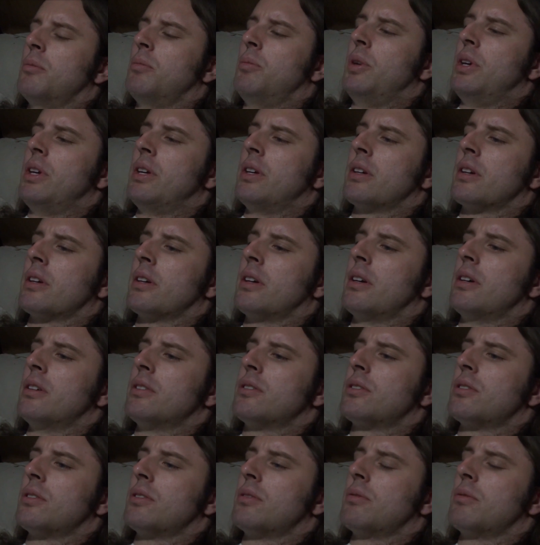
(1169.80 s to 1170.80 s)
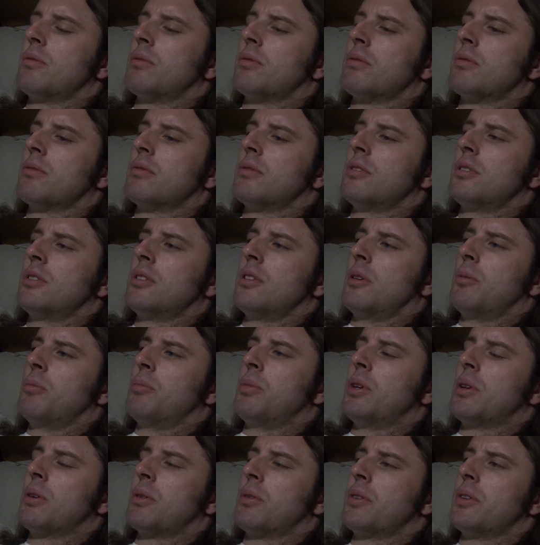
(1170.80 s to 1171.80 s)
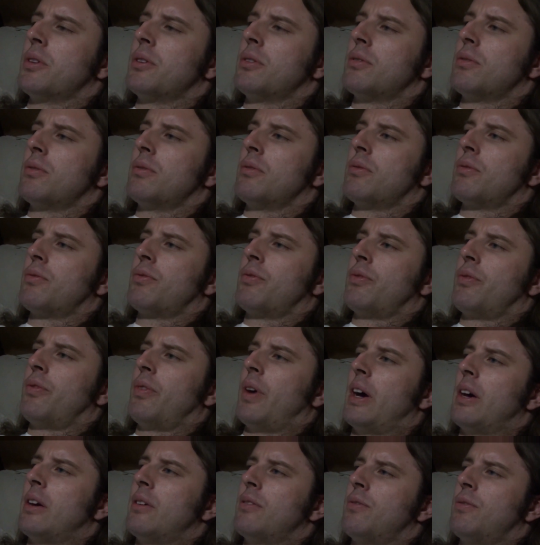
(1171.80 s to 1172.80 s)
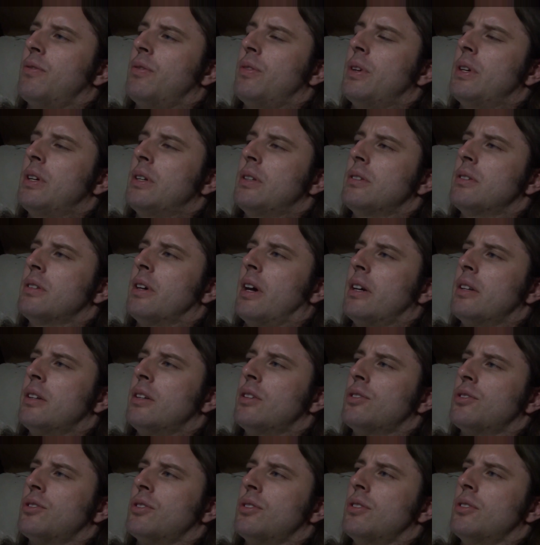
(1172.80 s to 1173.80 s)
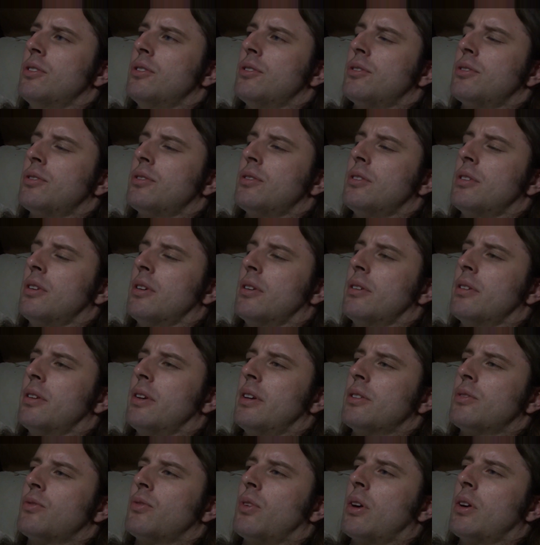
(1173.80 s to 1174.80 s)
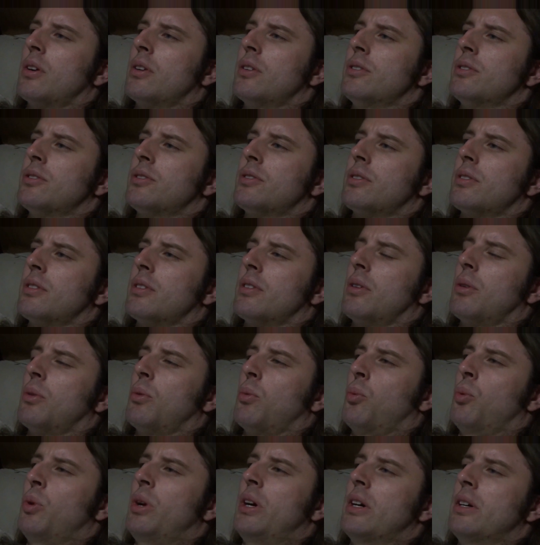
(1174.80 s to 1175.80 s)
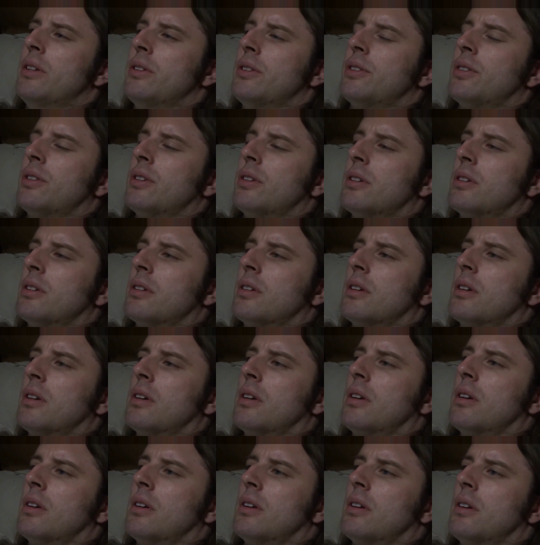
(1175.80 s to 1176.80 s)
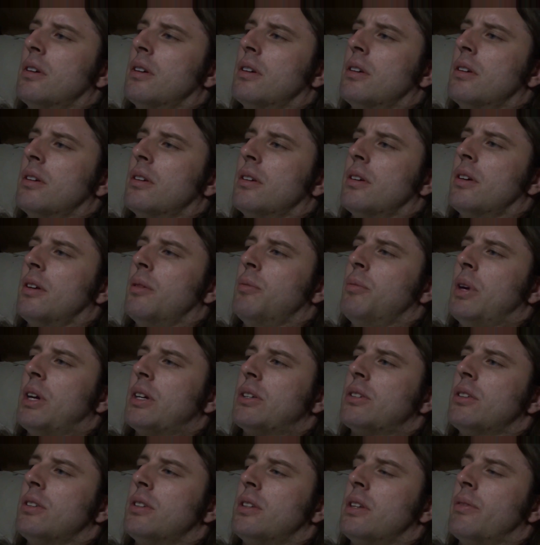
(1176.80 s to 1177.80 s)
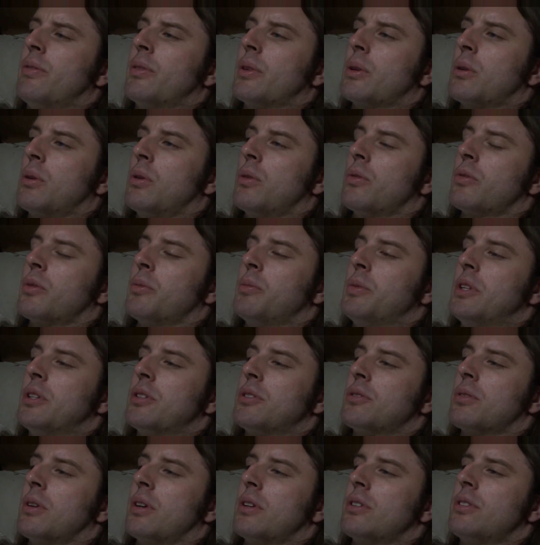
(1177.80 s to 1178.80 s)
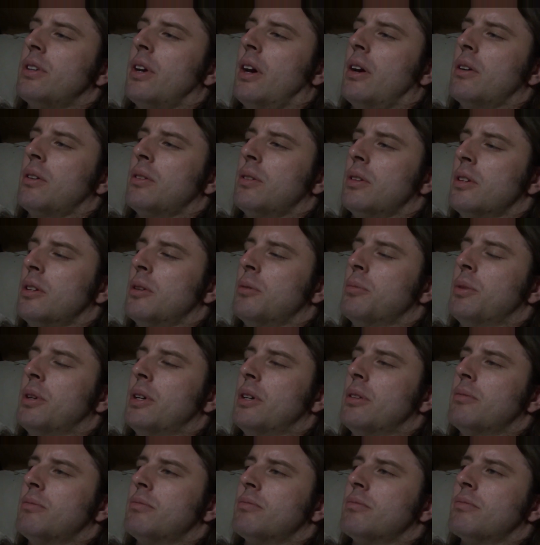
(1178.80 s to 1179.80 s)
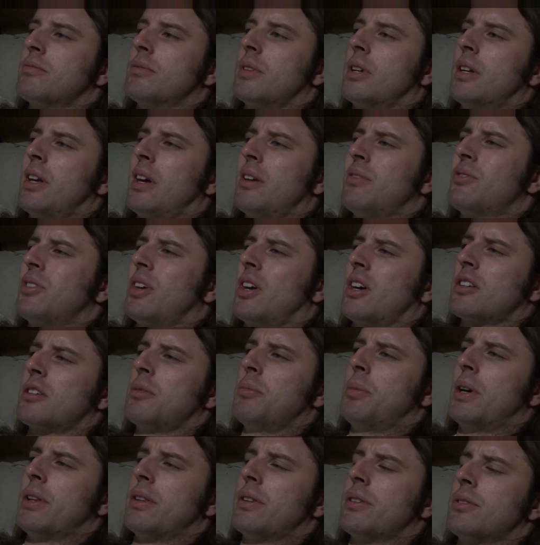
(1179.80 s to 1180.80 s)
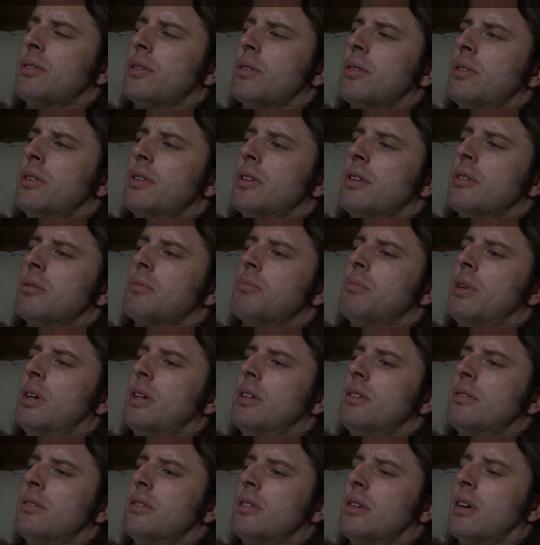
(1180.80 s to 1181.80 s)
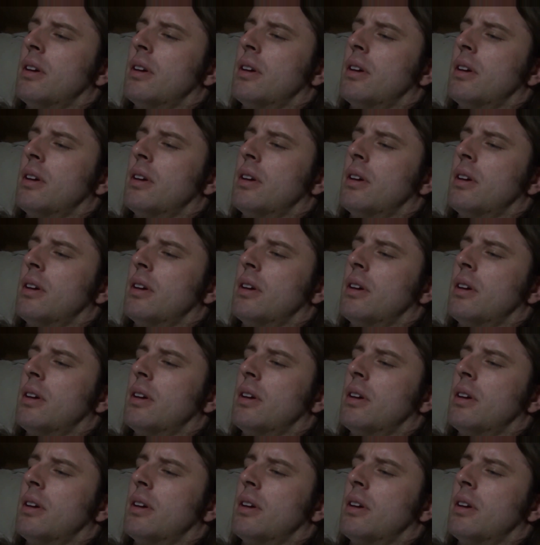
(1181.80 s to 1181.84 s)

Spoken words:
being being only 5 feet 9 inches, as far as width, it makes it difficult for me to stretch out a little bit. And I talked about this earlier, but